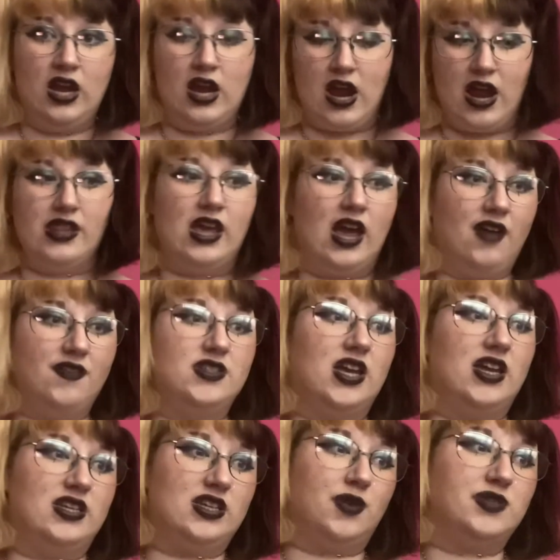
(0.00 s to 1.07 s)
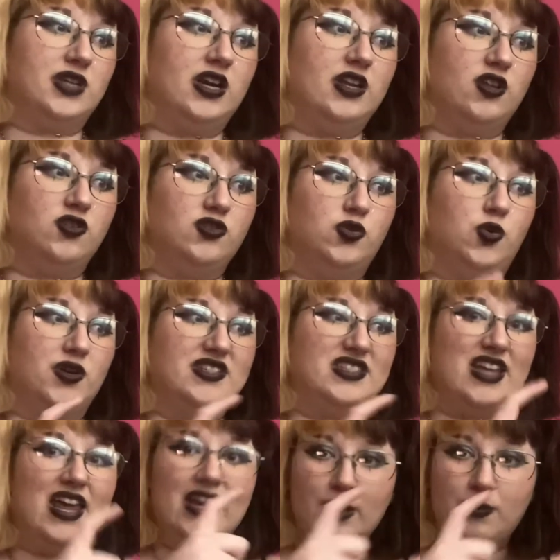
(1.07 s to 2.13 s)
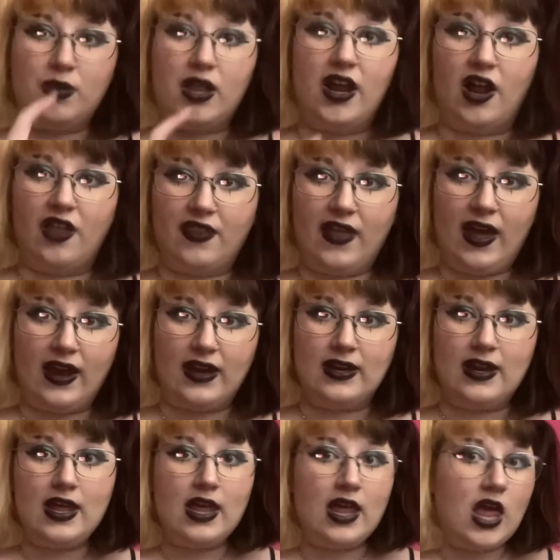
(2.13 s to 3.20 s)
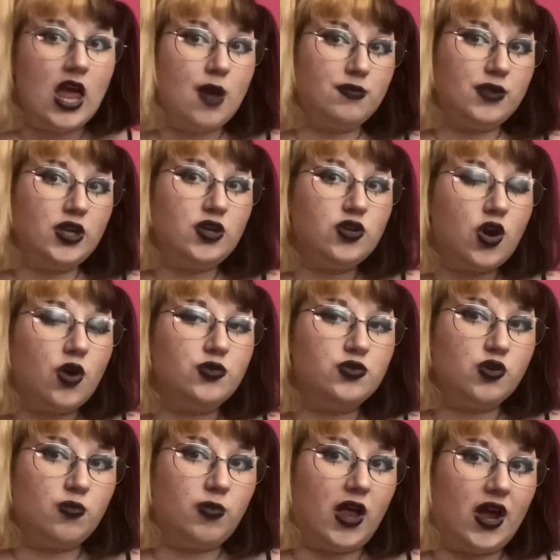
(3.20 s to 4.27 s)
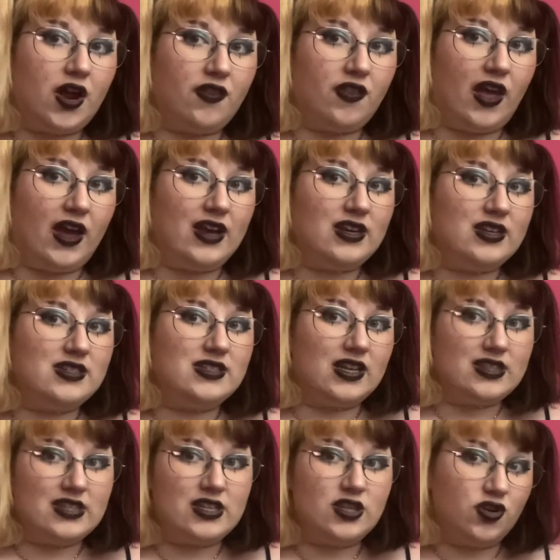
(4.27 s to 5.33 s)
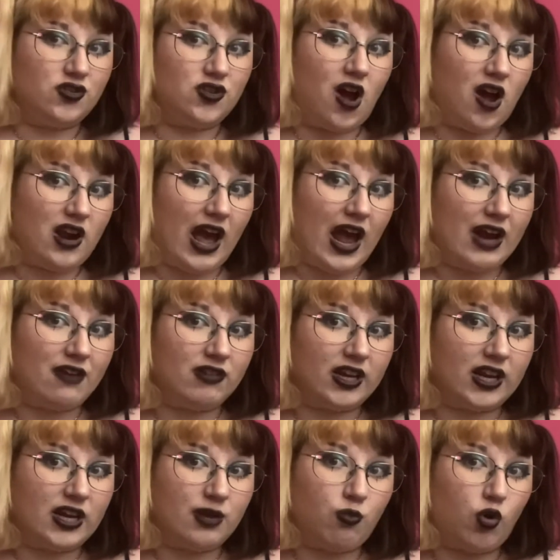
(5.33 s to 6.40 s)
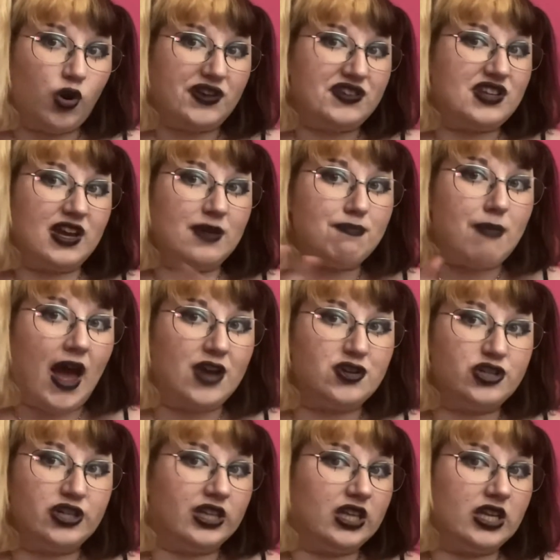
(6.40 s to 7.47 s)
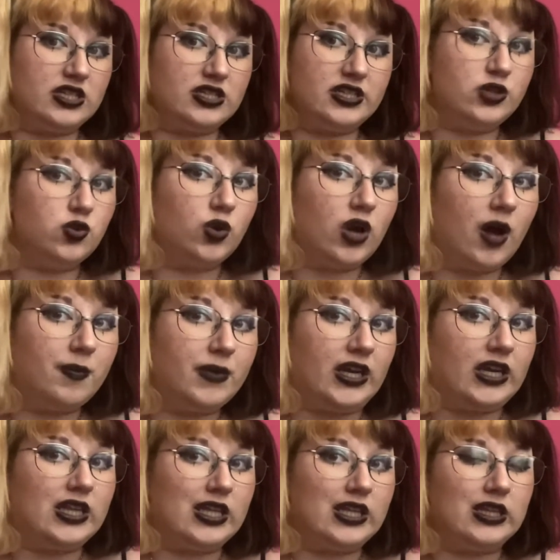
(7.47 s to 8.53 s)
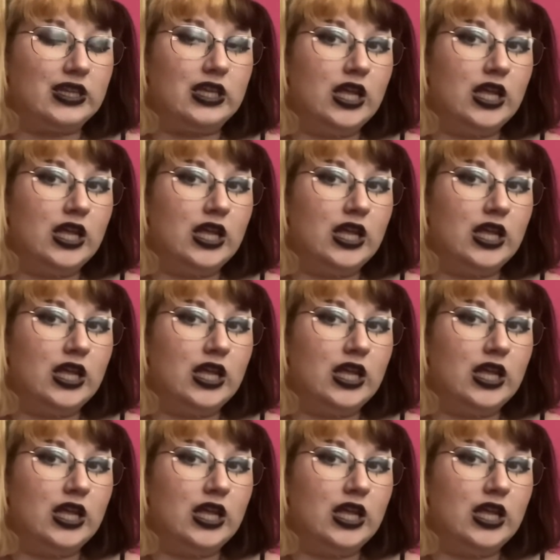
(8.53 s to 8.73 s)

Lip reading: and they have signs outside of their store saying apply online. But then you go to apply online and suddenly they're not hiring anymore. It's like magic. They see you coming and then